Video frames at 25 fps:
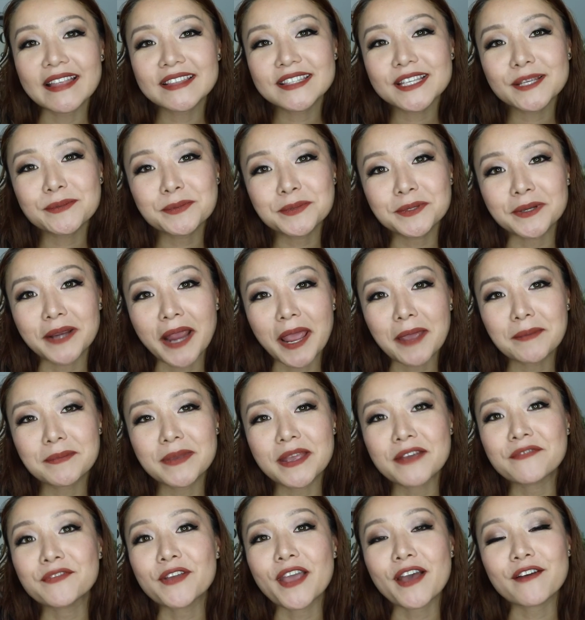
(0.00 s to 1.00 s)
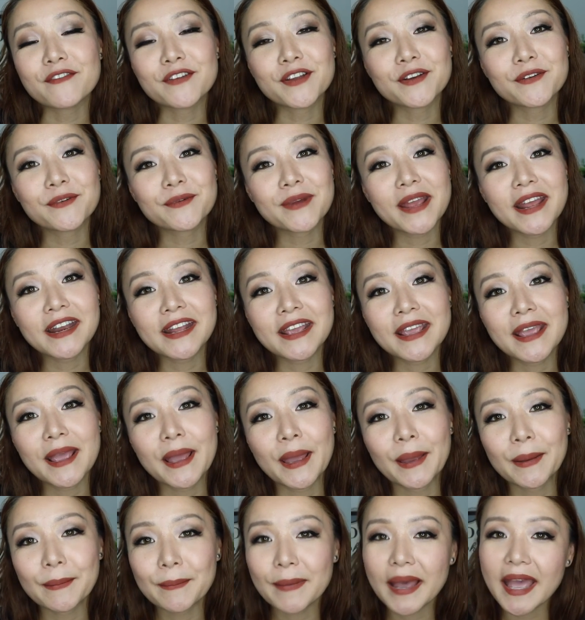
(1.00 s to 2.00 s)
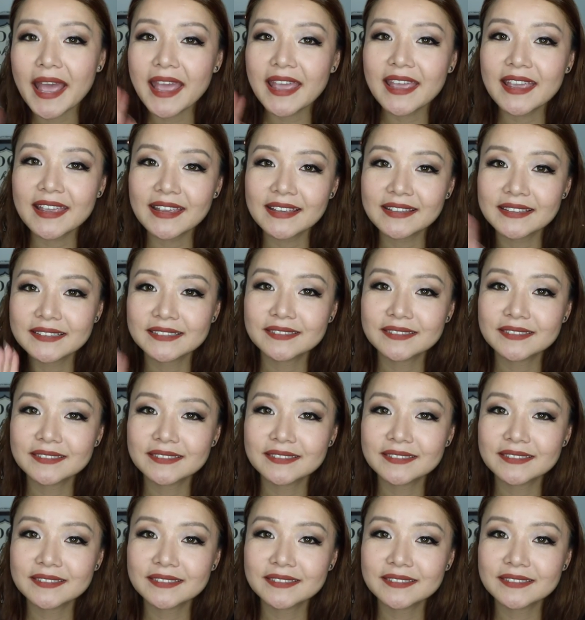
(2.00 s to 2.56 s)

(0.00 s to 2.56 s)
and subscribe if you haven't already. Bye!